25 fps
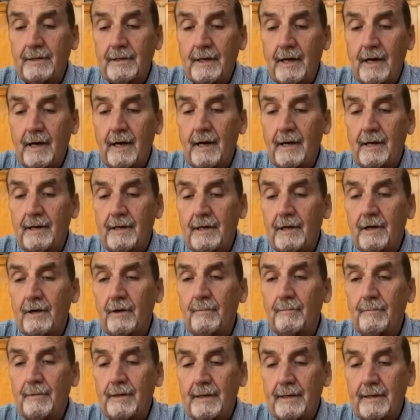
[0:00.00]
God,
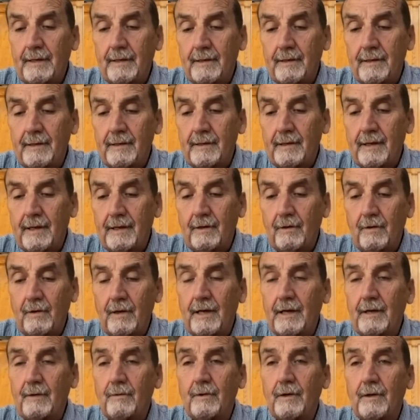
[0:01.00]
help me. I don't
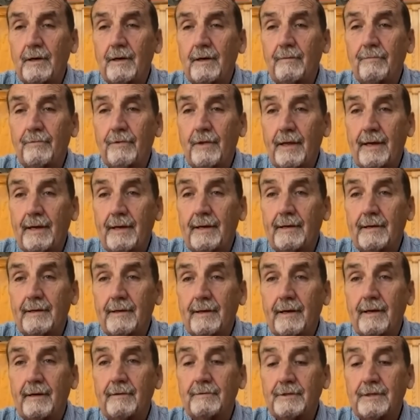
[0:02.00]
like what I'm
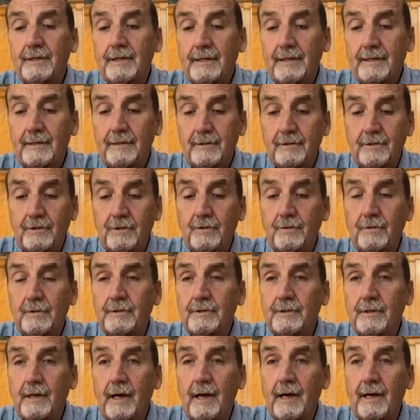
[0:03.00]
thinking. I was thinking
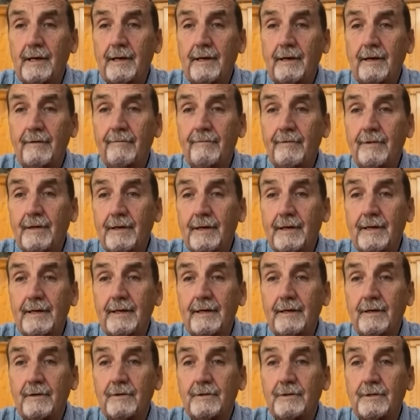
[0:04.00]
suicide and everything
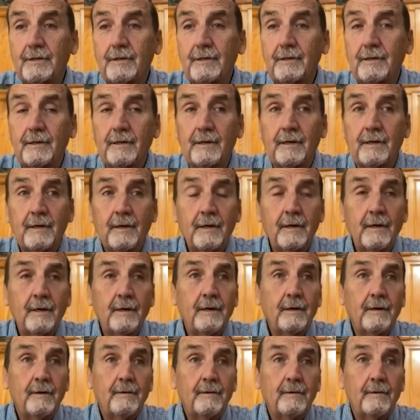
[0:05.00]
else. And
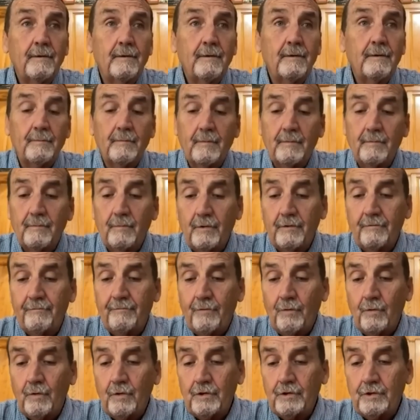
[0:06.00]
with
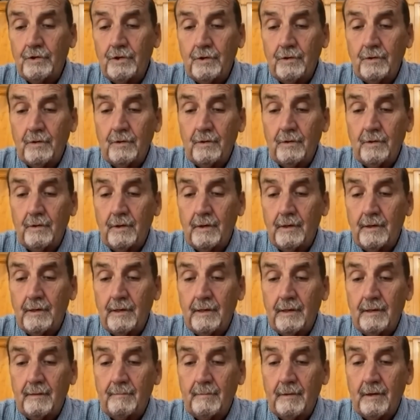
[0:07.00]
four children
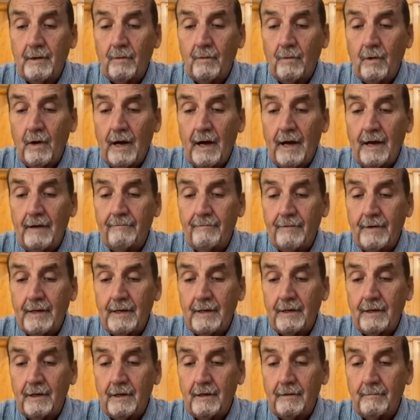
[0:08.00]
and my wife, I
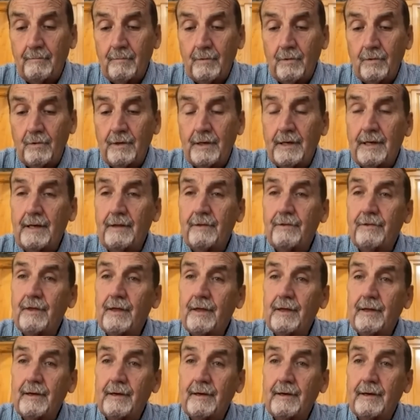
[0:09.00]
love more than
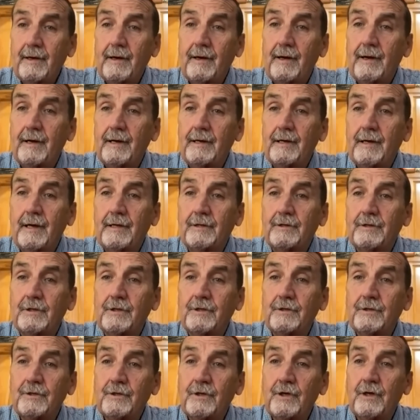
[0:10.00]
anything. I, I
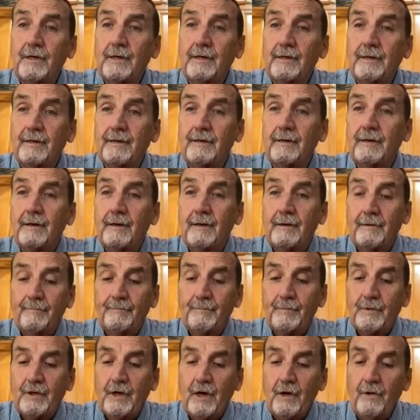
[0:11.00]
just couldn't
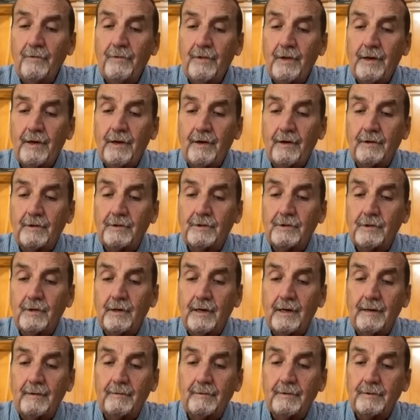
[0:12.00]
go there. So
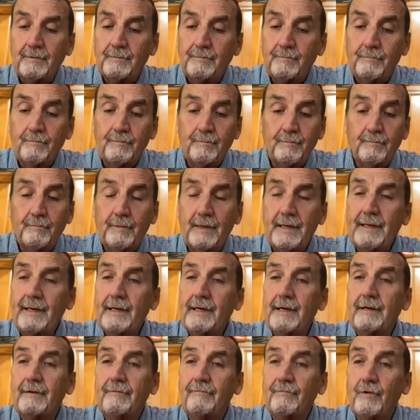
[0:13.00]
I was
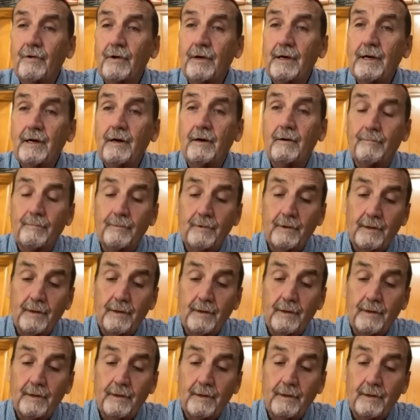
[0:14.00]
begging for help.